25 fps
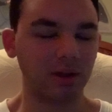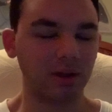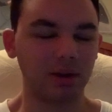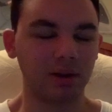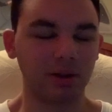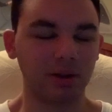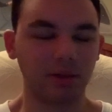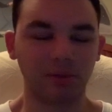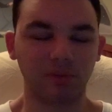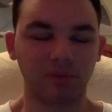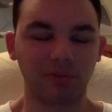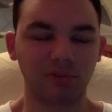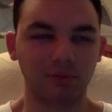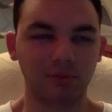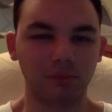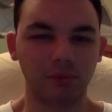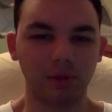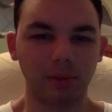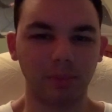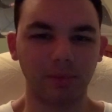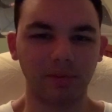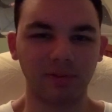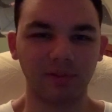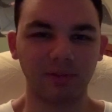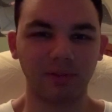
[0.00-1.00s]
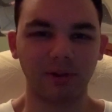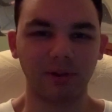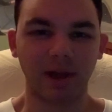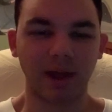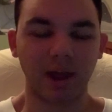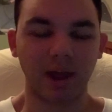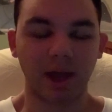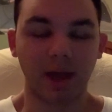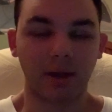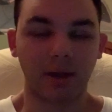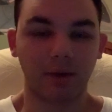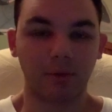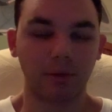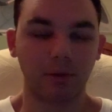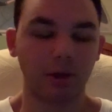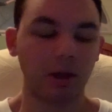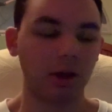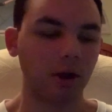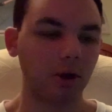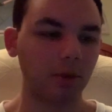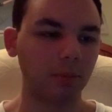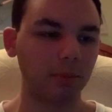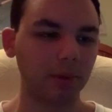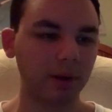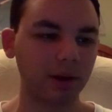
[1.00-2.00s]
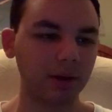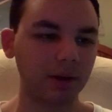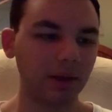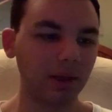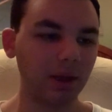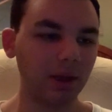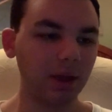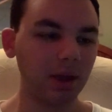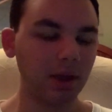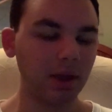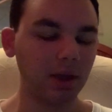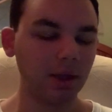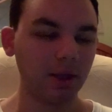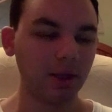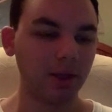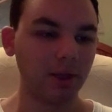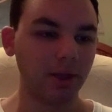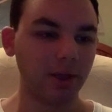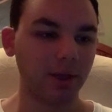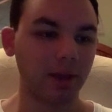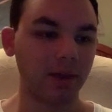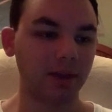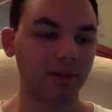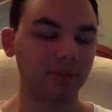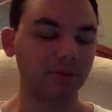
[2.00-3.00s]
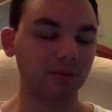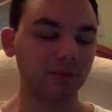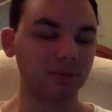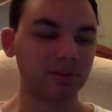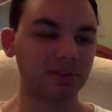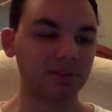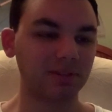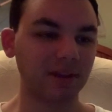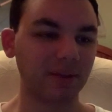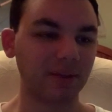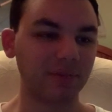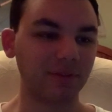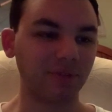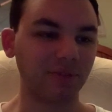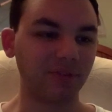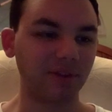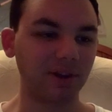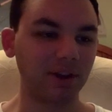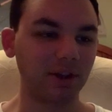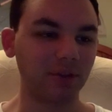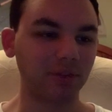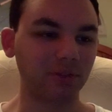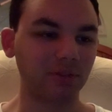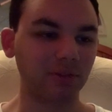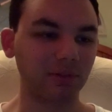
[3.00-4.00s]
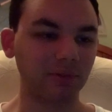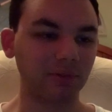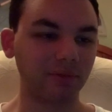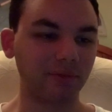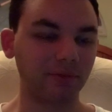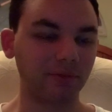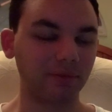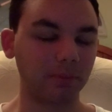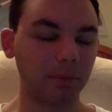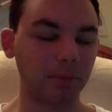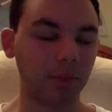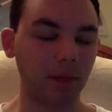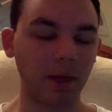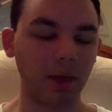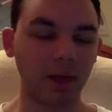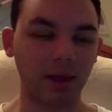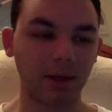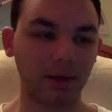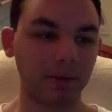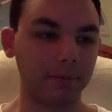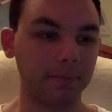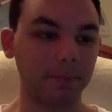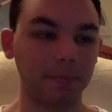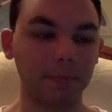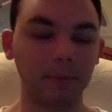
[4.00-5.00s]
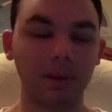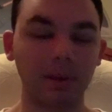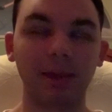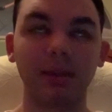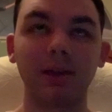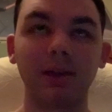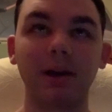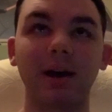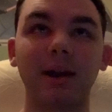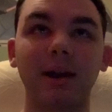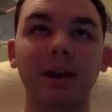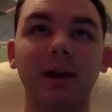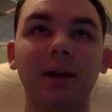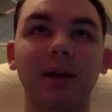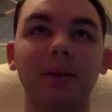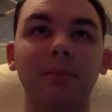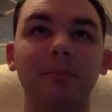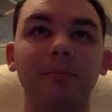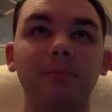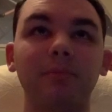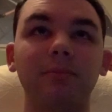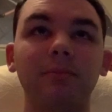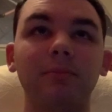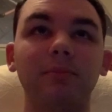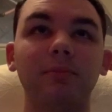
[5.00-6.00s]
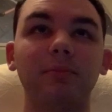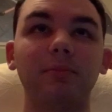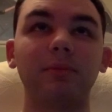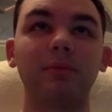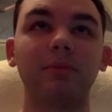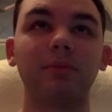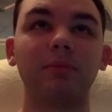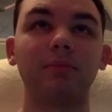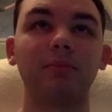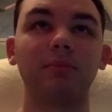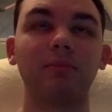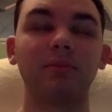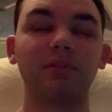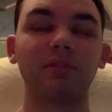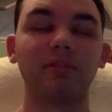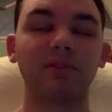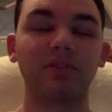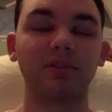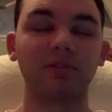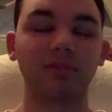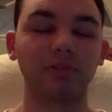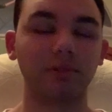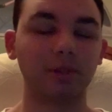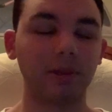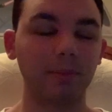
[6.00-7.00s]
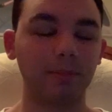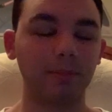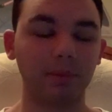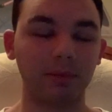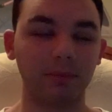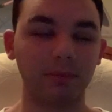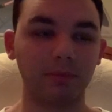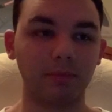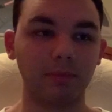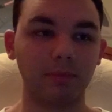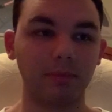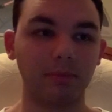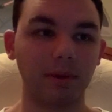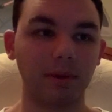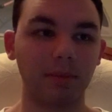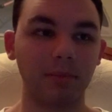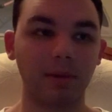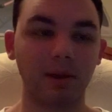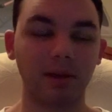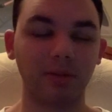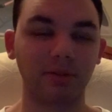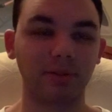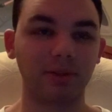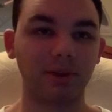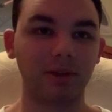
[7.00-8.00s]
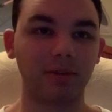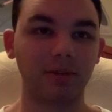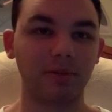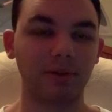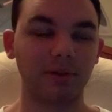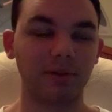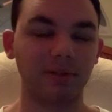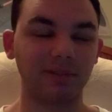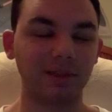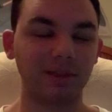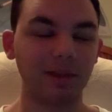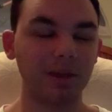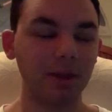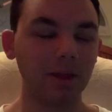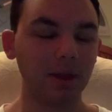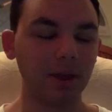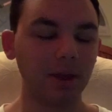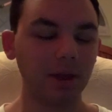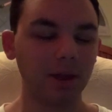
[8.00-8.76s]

Another school episode? I, I don't know, but I guess we'll just have to find out. oh my god, I am slipping my mouth like crazy.